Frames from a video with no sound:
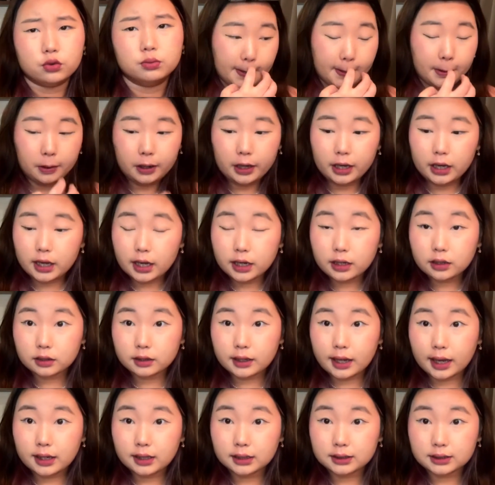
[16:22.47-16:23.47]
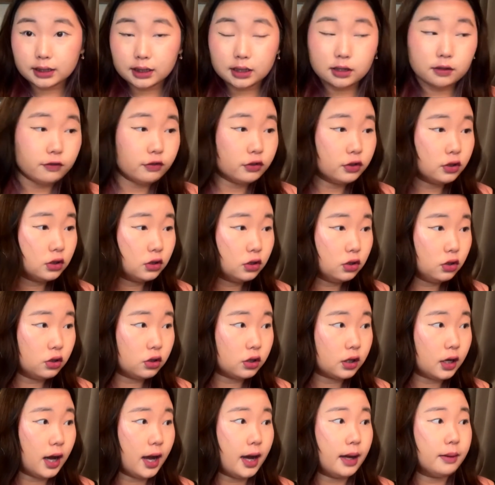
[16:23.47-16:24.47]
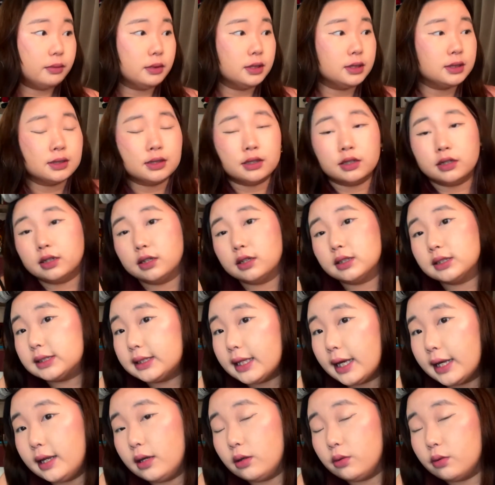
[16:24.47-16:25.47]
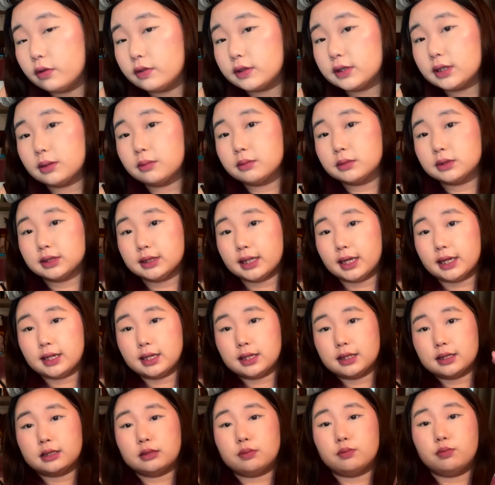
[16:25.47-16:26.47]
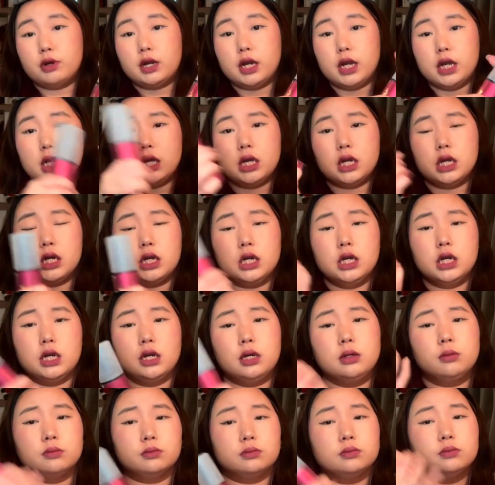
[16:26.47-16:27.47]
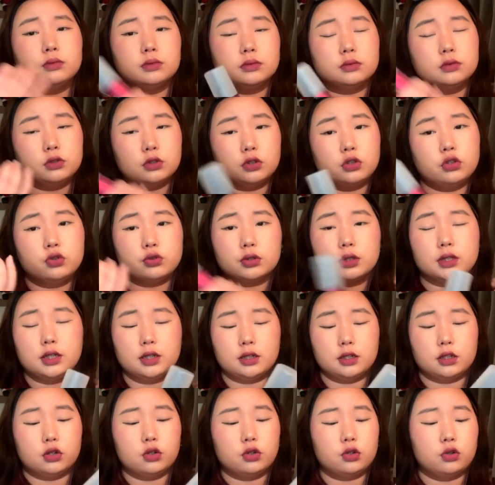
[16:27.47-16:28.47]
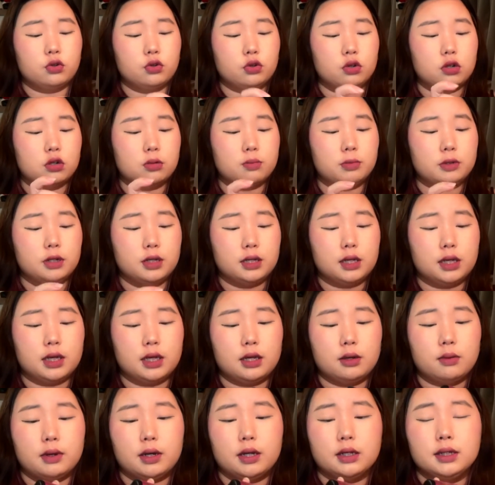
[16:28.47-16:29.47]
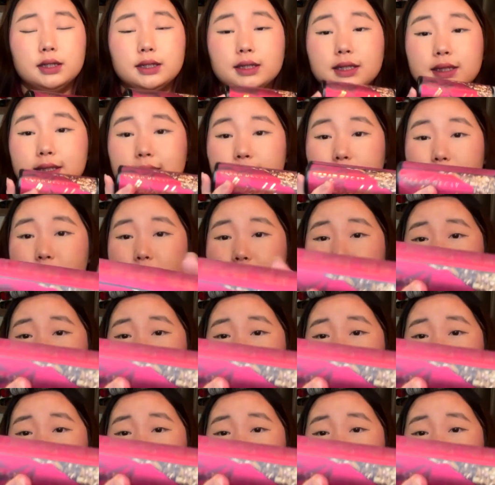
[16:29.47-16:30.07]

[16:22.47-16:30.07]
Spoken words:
Okay, and that is it for the look. I'm just gonna set it with some setting spray using the good old Urban Decay one. This is a